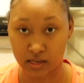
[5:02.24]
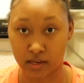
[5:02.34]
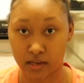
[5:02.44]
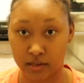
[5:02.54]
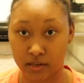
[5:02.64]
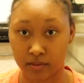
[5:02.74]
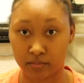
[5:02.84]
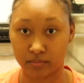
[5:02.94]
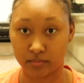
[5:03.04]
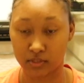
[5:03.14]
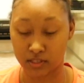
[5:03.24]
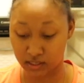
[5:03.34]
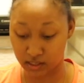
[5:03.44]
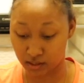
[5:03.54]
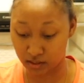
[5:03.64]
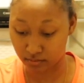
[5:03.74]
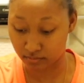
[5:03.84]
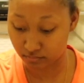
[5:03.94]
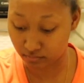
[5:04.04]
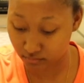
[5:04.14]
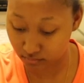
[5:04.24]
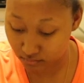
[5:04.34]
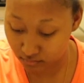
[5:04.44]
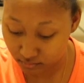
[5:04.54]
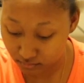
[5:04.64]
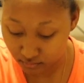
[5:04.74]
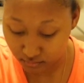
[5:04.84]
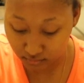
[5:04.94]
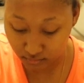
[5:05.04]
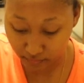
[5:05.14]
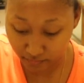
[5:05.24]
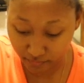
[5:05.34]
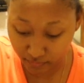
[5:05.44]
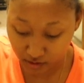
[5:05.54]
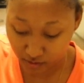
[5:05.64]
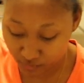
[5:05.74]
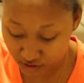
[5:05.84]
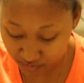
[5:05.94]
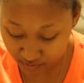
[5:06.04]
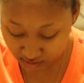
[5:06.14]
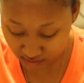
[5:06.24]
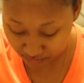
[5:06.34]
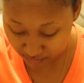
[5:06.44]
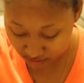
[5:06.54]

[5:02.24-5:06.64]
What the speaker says: I'm just trying to see which ones are which because